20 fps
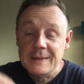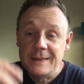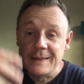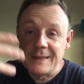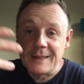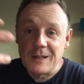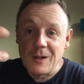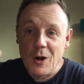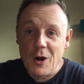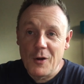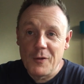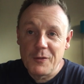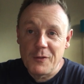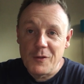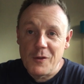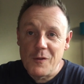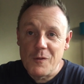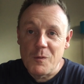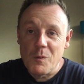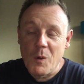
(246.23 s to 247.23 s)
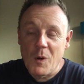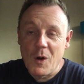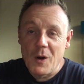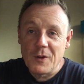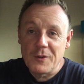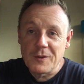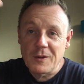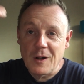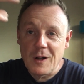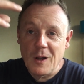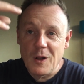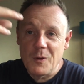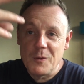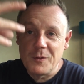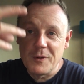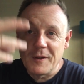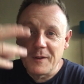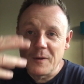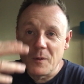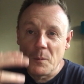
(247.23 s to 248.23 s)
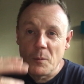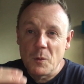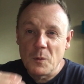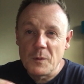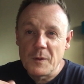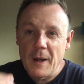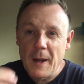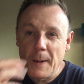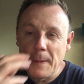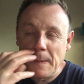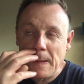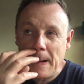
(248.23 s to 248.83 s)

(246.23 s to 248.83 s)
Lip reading: and then after you've worked, closing them all down.